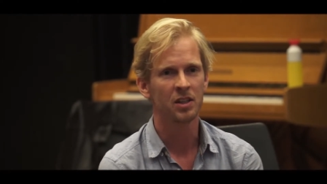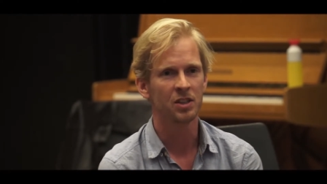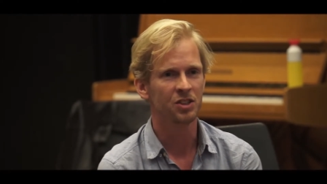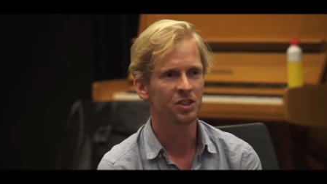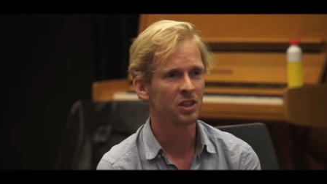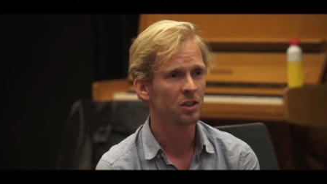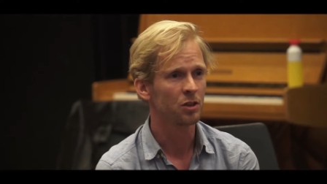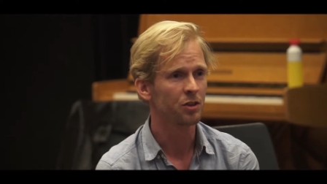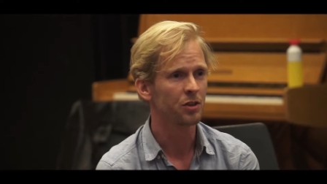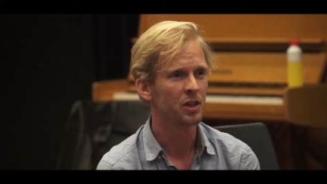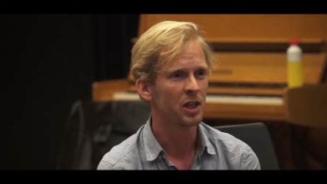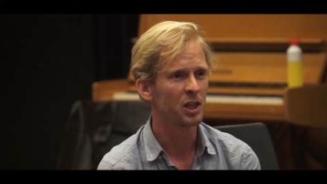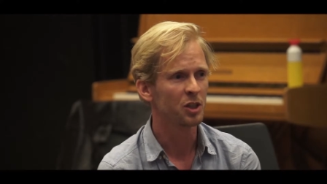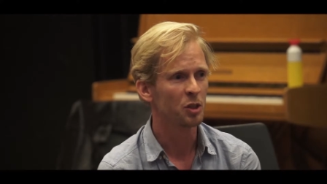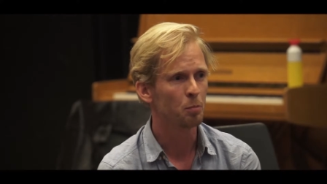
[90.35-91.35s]
children
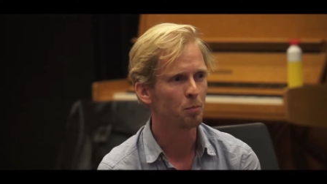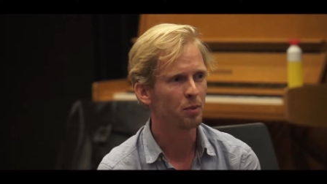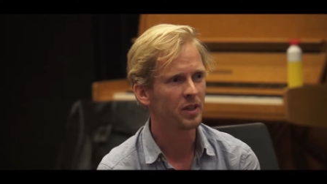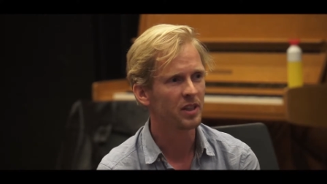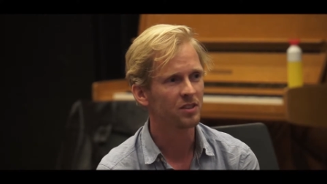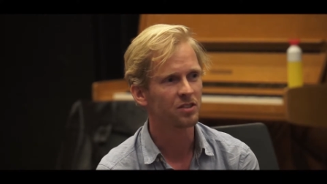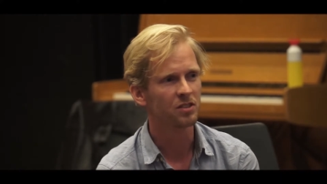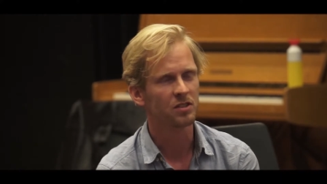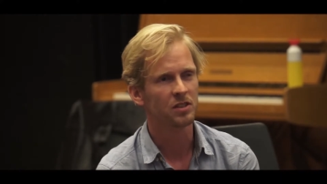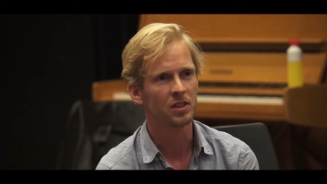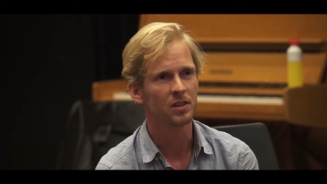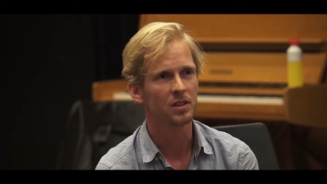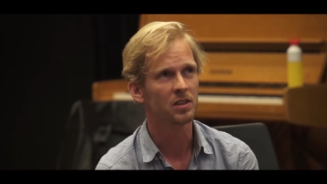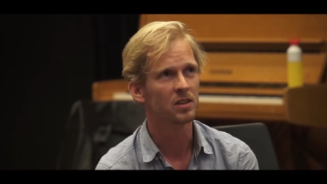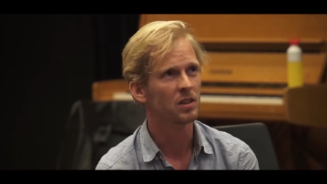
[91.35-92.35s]
are depressed,
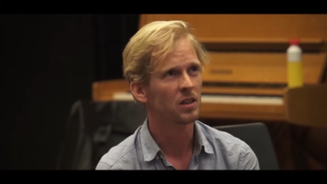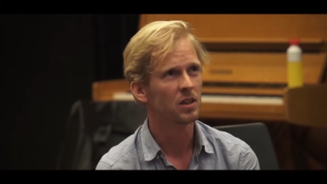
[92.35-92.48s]
and